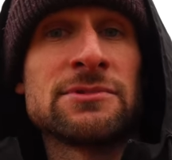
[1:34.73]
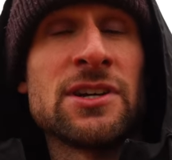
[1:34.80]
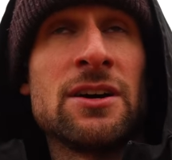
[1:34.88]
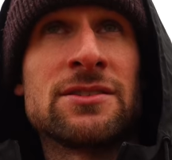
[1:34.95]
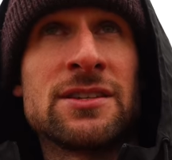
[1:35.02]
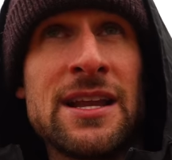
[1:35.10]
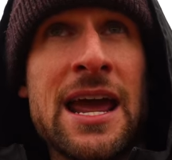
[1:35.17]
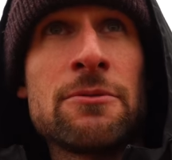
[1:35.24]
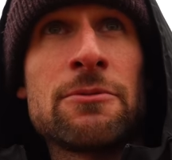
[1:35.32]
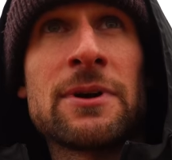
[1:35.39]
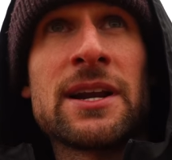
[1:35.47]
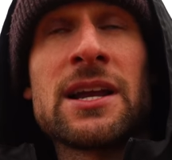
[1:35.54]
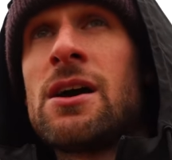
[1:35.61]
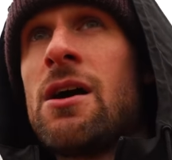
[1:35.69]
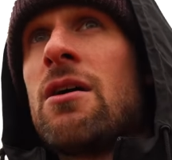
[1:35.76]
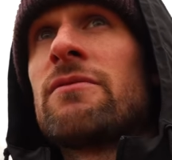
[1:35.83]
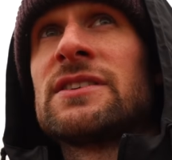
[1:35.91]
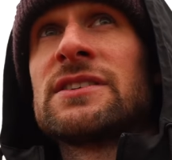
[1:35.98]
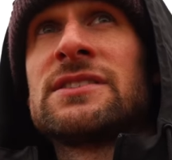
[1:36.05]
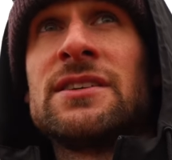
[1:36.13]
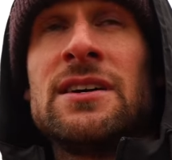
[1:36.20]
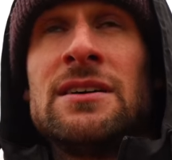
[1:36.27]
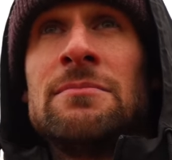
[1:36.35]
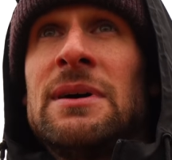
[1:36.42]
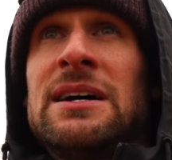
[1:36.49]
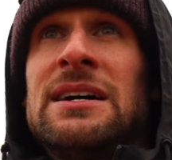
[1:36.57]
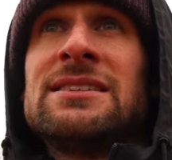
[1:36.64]
So today we're gonna go over
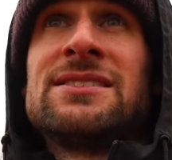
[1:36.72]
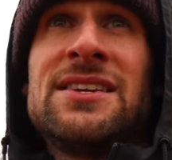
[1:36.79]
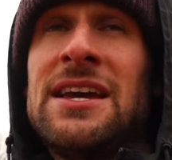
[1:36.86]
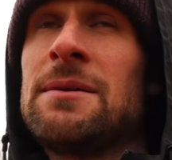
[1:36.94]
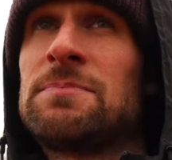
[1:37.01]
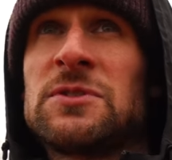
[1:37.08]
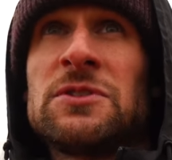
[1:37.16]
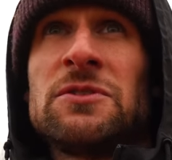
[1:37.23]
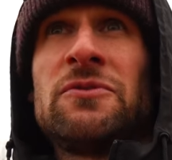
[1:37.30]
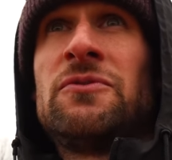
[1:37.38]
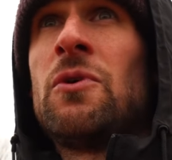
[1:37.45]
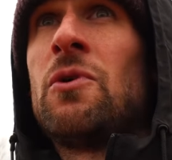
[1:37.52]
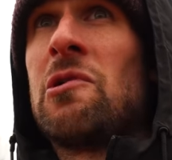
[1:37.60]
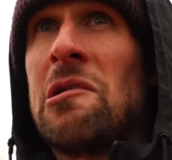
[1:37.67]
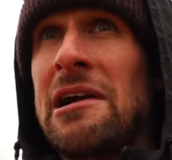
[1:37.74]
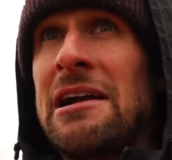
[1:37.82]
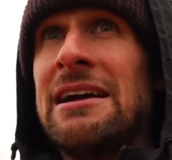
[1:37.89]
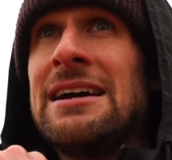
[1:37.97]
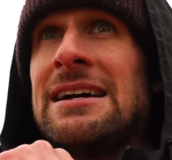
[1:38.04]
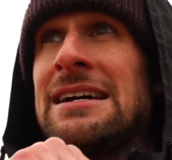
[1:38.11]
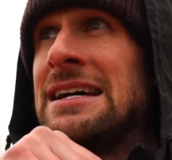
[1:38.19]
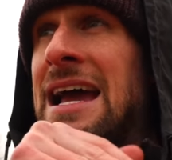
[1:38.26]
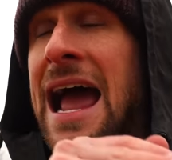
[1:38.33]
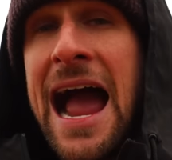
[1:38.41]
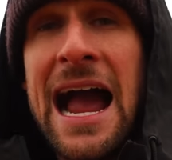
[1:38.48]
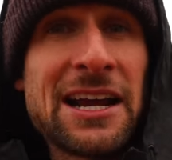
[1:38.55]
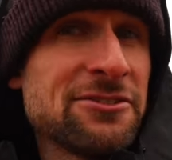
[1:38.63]
some tips for
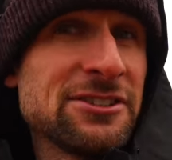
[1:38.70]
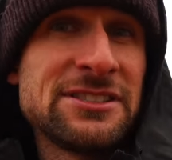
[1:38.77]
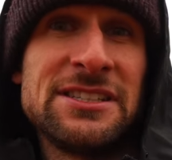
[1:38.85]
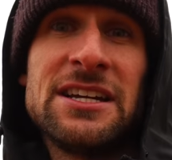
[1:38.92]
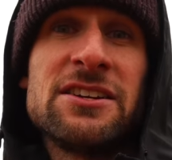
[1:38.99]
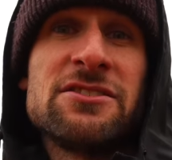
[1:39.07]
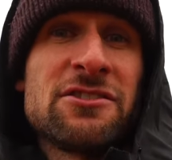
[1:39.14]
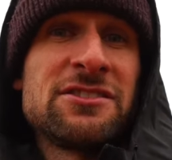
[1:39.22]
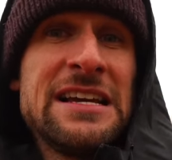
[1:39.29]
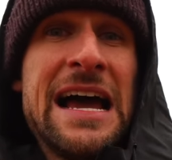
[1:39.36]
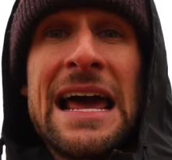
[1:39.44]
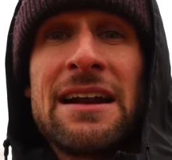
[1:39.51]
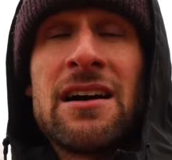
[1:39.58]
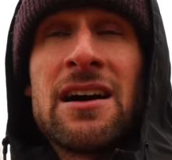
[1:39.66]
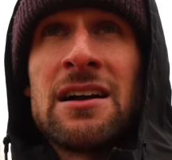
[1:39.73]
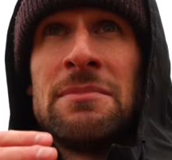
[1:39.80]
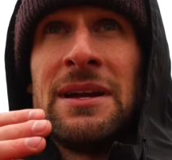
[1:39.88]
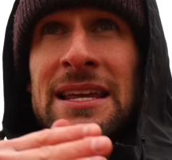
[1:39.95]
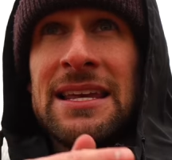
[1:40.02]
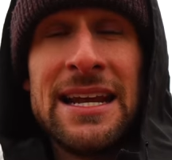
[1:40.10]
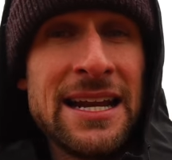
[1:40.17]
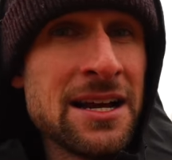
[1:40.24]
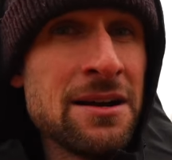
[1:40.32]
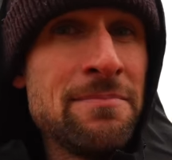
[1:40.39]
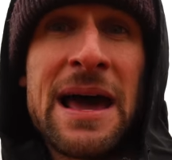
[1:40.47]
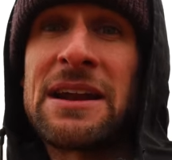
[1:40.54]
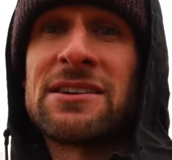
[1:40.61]
accuracy in your sidearm, getting
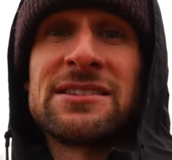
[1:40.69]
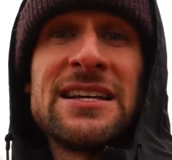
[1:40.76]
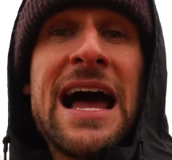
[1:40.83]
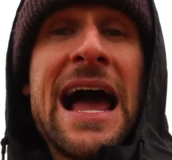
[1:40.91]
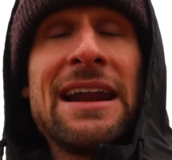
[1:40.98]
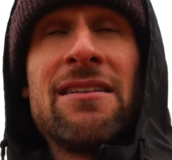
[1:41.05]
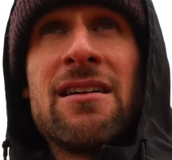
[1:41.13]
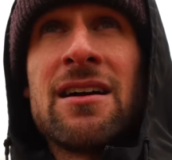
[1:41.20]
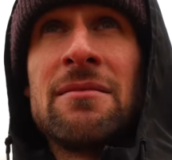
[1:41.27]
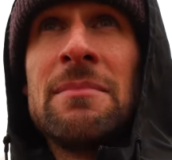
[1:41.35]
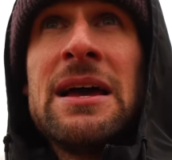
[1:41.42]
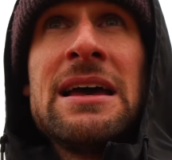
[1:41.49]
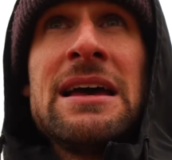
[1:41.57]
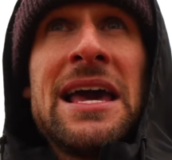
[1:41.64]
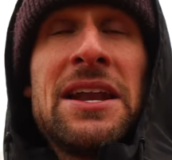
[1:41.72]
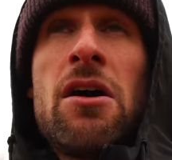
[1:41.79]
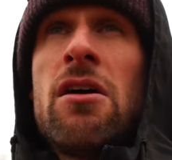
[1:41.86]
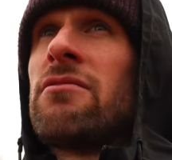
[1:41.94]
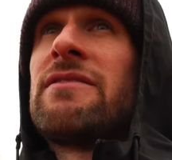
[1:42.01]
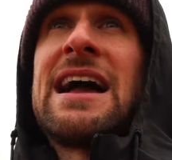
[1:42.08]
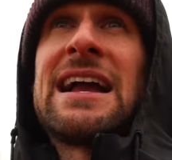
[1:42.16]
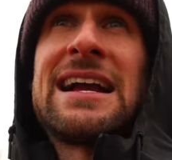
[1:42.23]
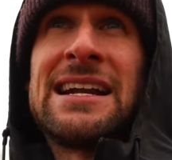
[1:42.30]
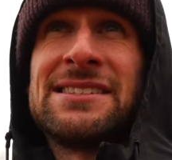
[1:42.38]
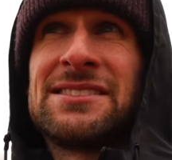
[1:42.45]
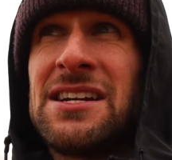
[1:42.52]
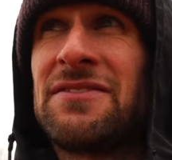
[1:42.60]
a better sidearm, and all of that
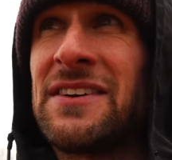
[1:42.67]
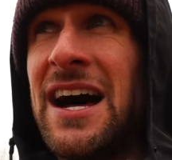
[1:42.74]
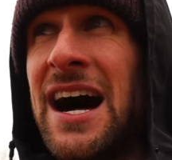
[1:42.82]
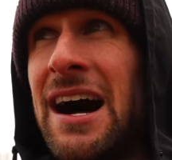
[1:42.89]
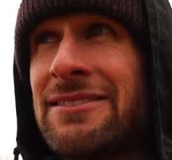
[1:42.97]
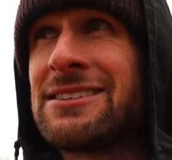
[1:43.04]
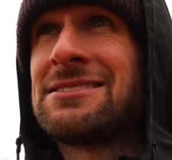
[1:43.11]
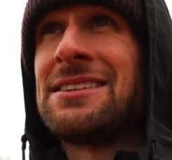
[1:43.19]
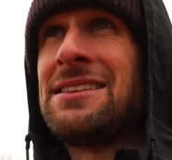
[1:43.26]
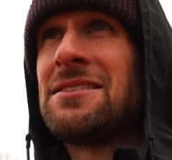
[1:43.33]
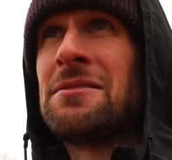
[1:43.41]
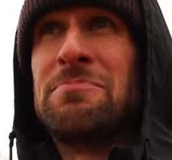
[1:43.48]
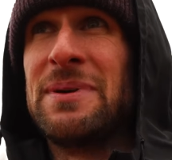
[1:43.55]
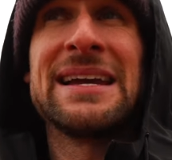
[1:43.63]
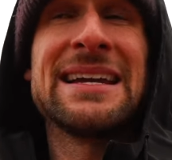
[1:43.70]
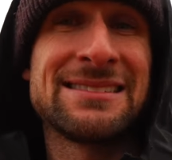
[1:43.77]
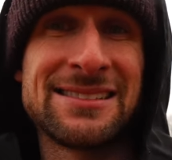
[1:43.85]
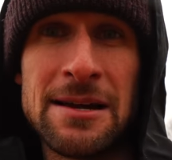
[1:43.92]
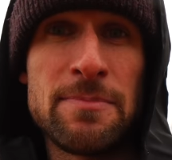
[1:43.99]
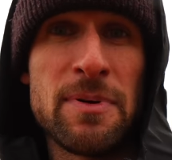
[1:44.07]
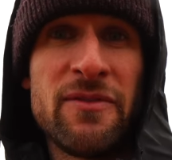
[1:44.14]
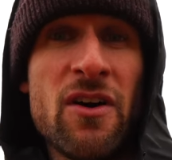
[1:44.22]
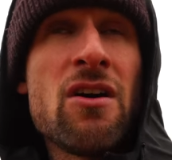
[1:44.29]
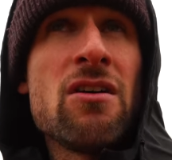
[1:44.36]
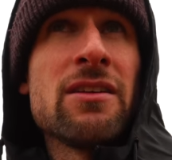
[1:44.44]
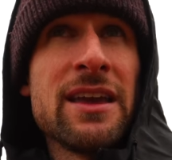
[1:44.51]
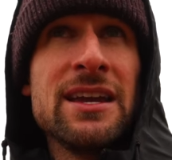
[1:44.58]
kind of stuff. And obviously the biggest tip of
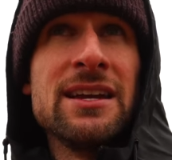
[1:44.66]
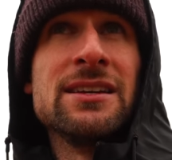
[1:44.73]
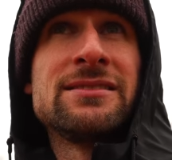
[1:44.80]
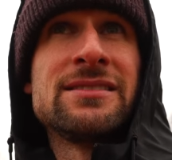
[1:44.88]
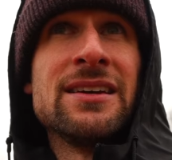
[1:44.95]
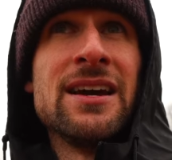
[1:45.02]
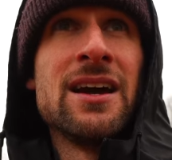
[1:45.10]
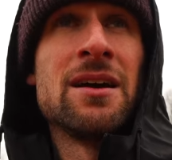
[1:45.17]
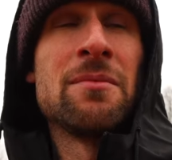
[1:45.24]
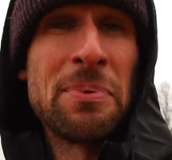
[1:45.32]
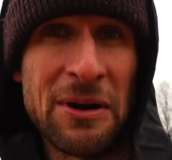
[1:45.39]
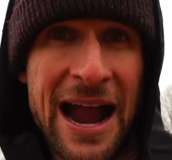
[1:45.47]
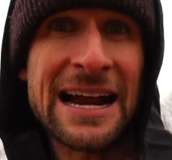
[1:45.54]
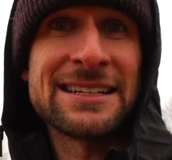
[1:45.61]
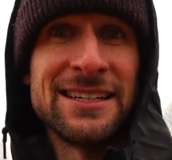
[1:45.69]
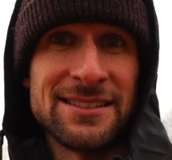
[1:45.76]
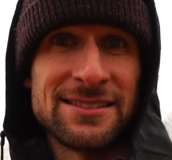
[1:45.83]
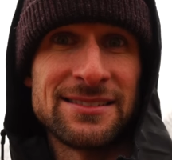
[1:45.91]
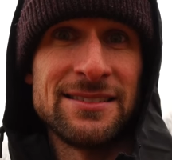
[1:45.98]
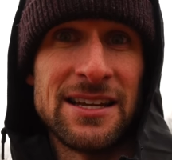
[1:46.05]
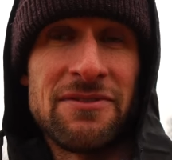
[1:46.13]
all is practice.